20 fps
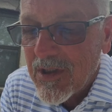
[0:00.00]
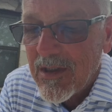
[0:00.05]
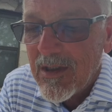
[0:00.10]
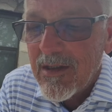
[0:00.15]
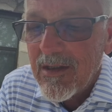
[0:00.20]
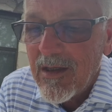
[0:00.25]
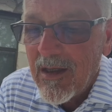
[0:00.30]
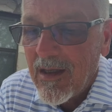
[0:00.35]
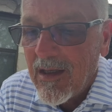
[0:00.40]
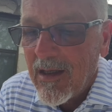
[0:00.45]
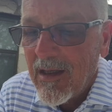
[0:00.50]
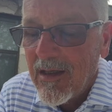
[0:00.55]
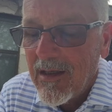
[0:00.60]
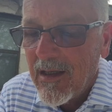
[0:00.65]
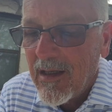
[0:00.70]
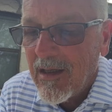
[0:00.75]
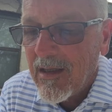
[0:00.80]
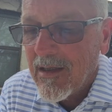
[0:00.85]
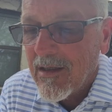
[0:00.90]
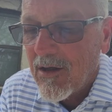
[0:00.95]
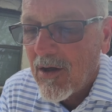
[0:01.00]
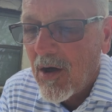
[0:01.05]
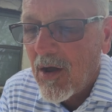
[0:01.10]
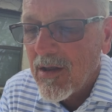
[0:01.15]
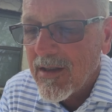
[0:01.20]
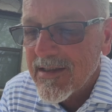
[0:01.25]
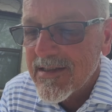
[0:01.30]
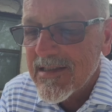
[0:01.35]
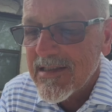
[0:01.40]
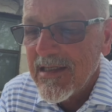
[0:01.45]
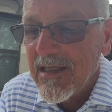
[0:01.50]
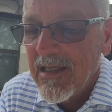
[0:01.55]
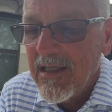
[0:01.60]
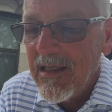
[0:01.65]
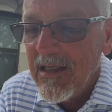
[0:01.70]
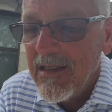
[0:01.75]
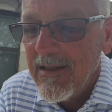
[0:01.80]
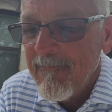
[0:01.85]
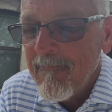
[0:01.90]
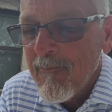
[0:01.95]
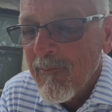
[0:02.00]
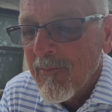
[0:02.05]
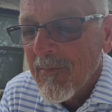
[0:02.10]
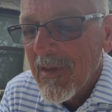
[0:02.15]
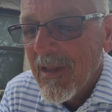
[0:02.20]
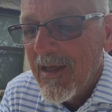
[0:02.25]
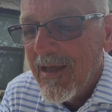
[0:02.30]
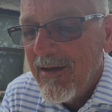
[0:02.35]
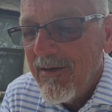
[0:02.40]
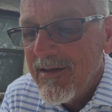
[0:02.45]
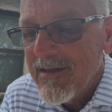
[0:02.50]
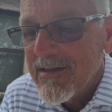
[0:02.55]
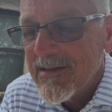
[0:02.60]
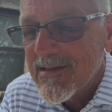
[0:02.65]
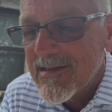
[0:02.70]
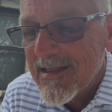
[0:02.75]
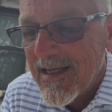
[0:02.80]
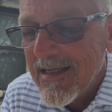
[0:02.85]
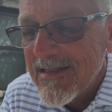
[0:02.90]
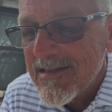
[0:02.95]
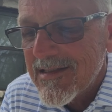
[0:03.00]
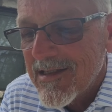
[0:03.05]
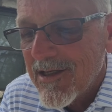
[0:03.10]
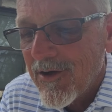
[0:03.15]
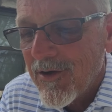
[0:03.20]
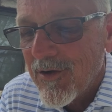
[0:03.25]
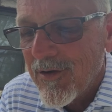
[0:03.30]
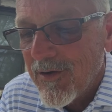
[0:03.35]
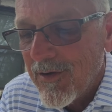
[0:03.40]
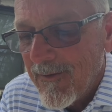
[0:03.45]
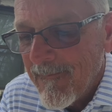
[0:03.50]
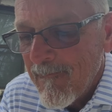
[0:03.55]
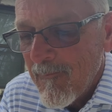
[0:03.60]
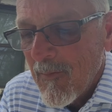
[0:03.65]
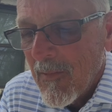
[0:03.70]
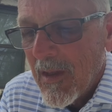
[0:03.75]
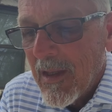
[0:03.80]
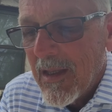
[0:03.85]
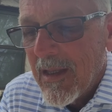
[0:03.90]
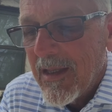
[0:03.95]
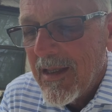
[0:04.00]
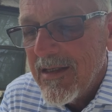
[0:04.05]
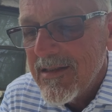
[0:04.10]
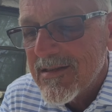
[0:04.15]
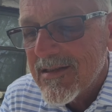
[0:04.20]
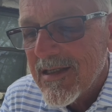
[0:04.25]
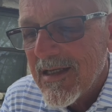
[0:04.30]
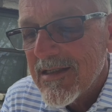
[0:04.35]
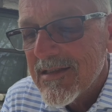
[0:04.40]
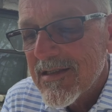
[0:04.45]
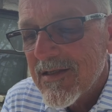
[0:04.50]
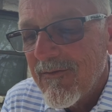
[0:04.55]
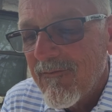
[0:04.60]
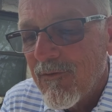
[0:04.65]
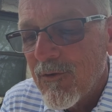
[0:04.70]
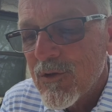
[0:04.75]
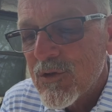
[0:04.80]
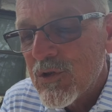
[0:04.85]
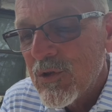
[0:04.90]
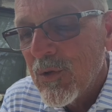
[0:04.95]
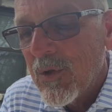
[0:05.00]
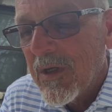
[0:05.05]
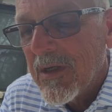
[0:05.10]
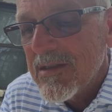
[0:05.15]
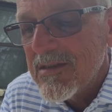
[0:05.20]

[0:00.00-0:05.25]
at in, in Colossae, he, he says there, he says in verse 2,